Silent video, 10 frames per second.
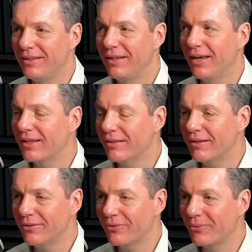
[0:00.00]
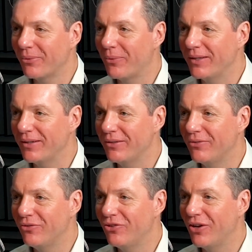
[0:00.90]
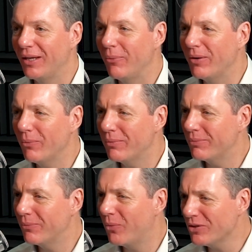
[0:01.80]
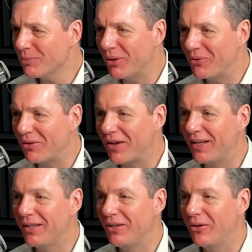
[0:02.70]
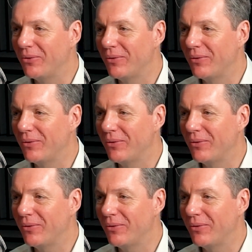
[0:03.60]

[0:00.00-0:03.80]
Yeah, that's quite a journey. What's motivating you?